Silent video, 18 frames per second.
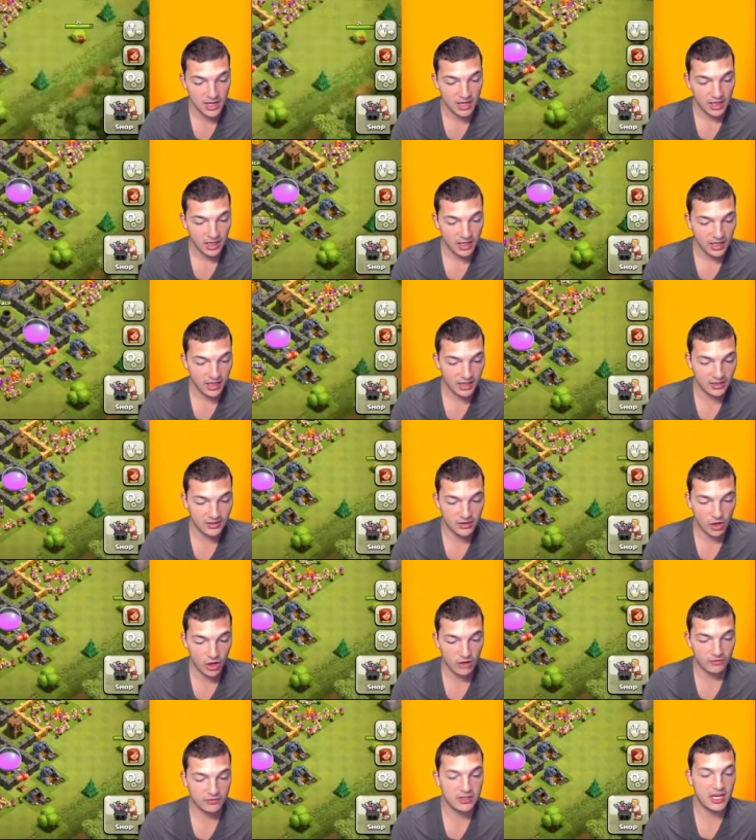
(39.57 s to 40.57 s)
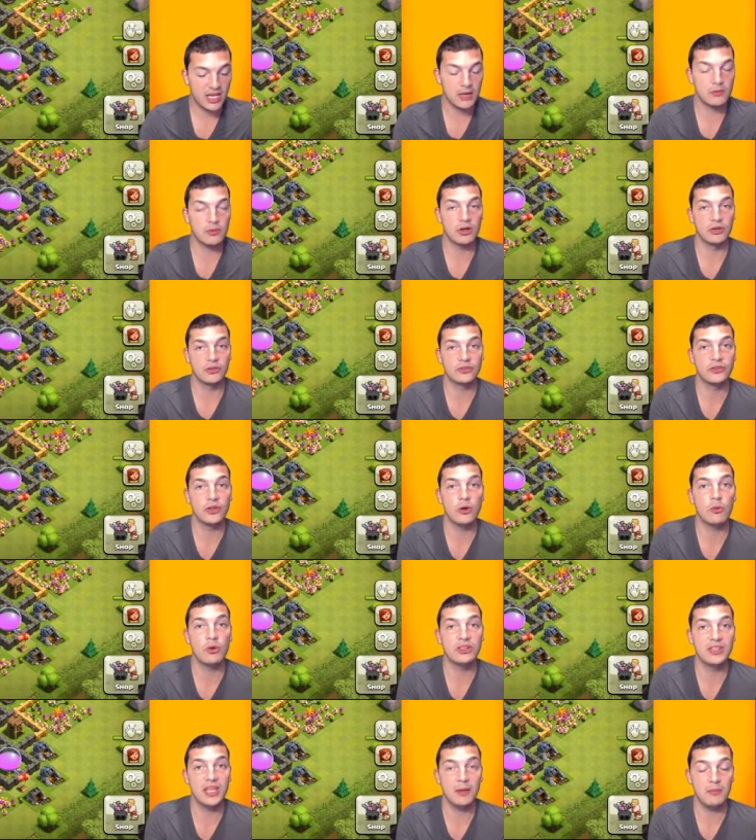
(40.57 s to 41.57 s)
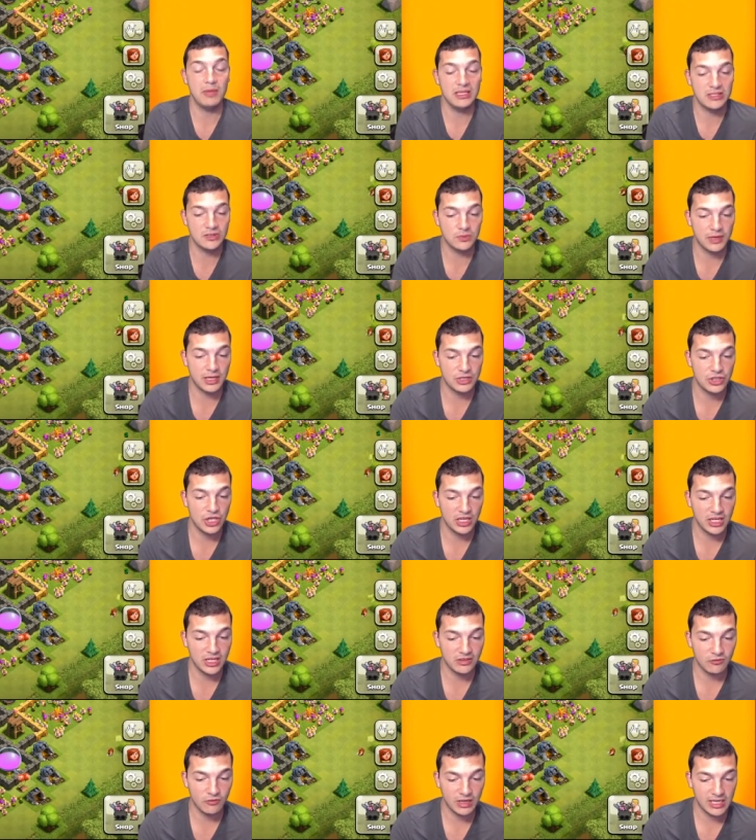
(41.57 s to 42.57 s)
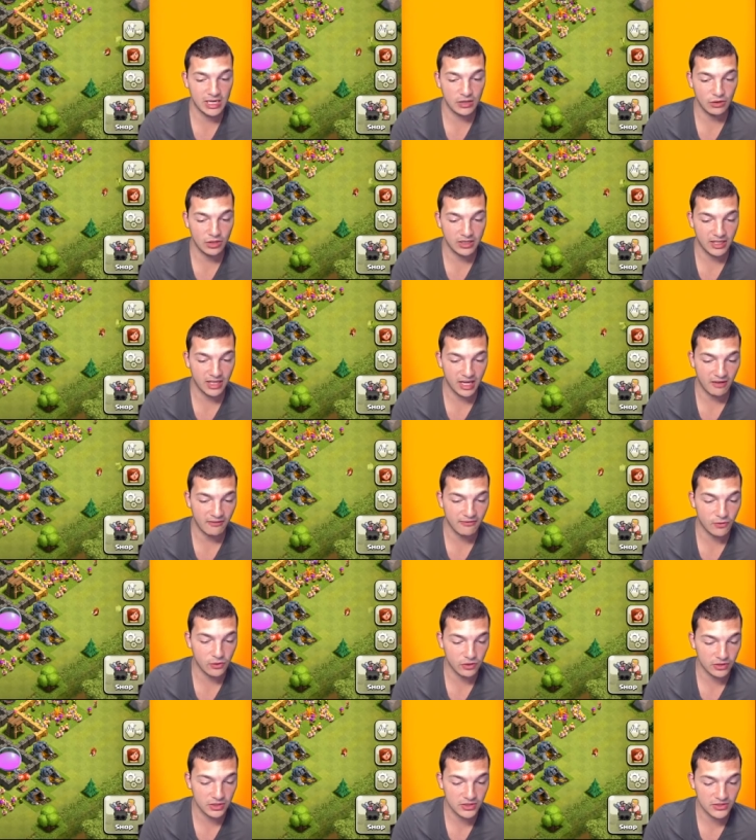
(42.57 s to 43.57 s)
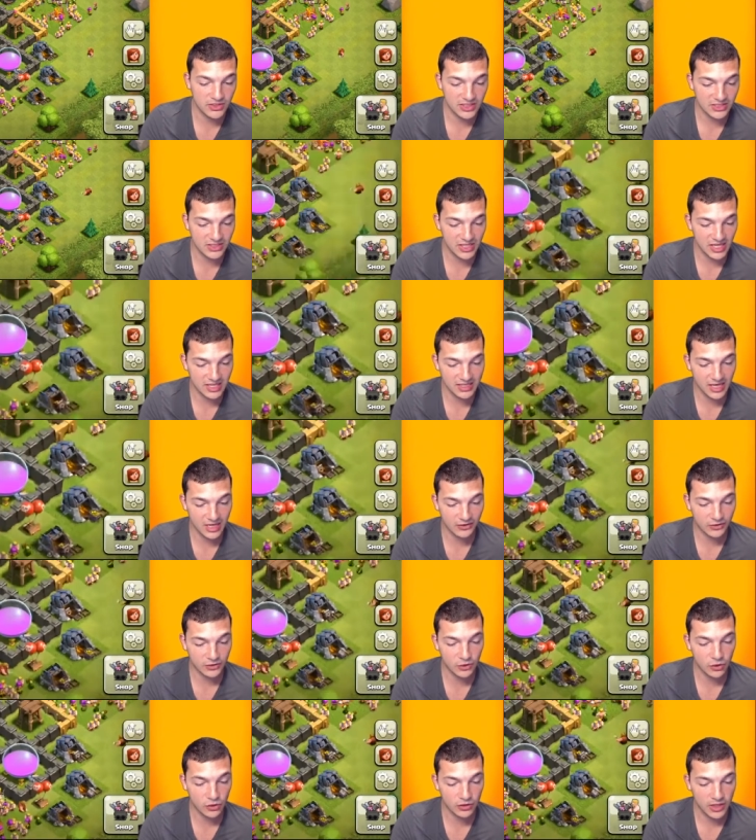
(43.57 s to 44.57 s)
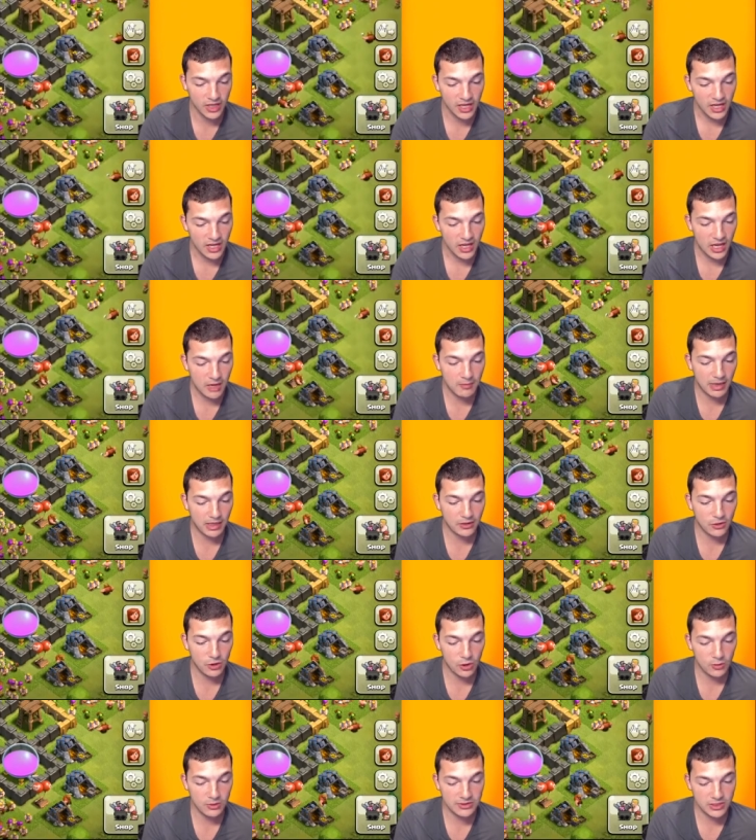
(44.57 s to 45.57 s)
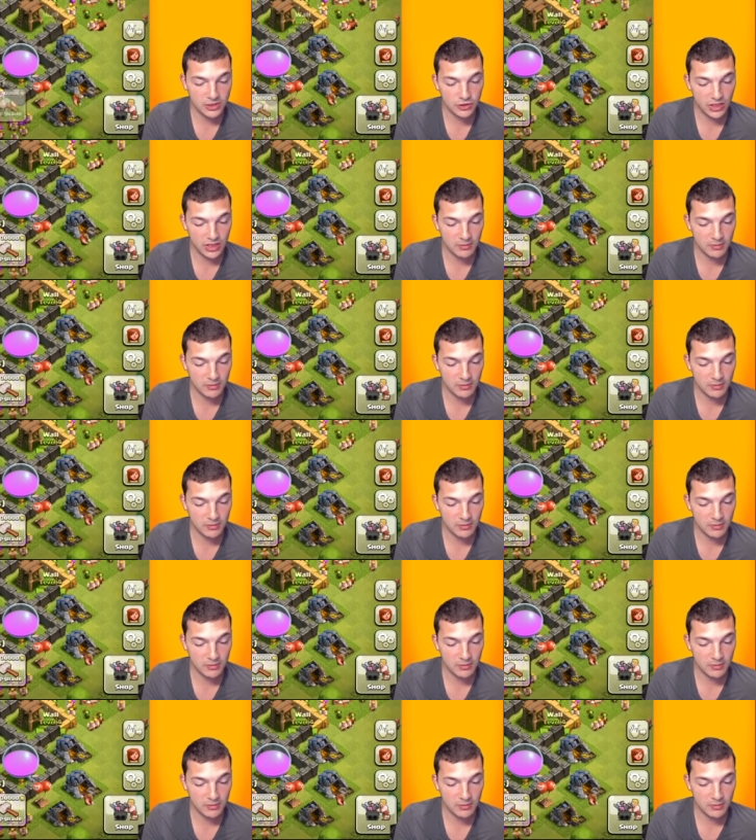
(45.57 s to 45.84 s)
and off camera. So what that means is when I check in right now, look at that, I got 468,000 gold. And my goal was to try to